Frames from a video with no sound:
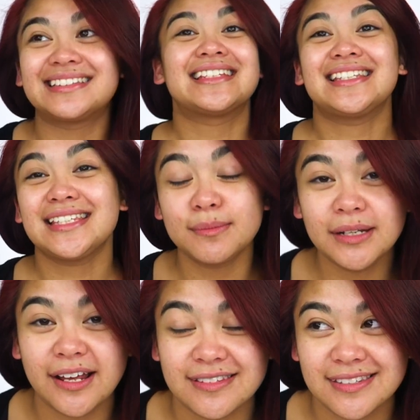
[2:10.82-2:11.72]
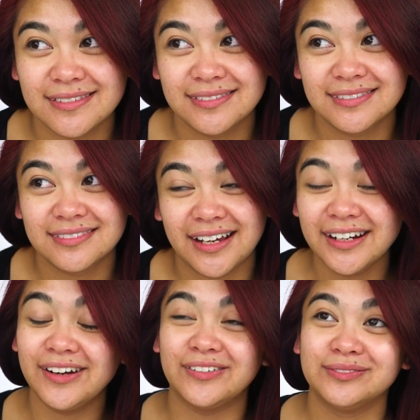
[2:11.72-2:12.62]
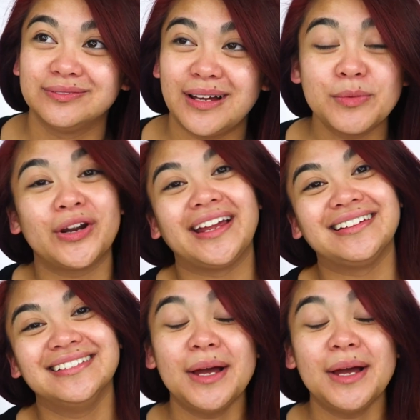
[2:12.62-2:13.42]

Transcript: to see something else. I don't know. I'm trying.